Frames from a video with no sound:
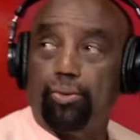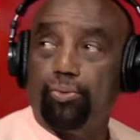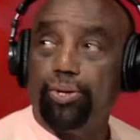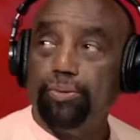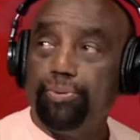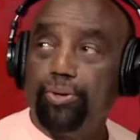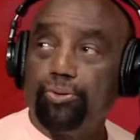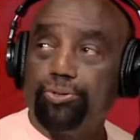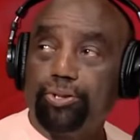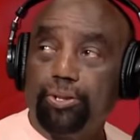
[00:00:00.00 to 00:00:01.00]

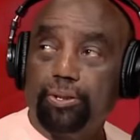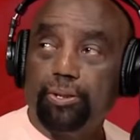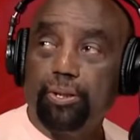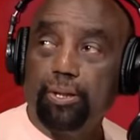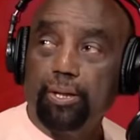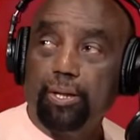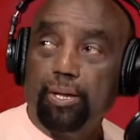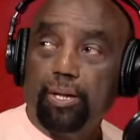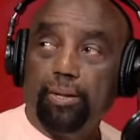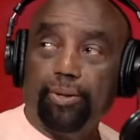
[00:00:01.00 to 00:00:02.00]
rebuilding
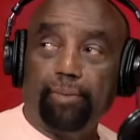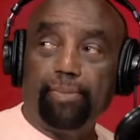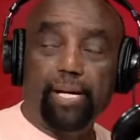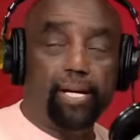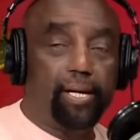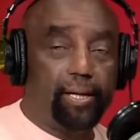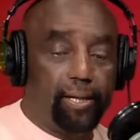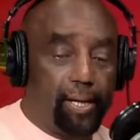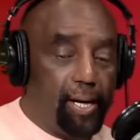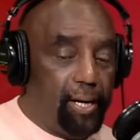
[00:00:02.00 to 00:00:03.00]
the
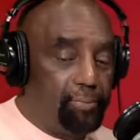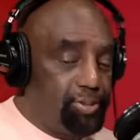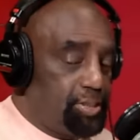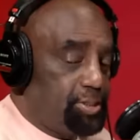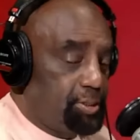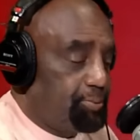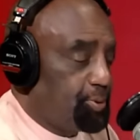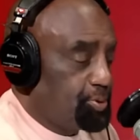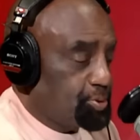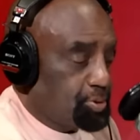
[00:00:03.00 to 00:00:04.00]
man. I am Jesse Lee
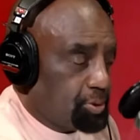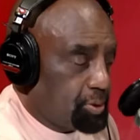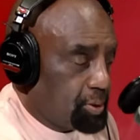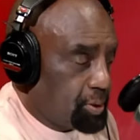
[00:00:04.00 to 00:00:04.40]
Peterson.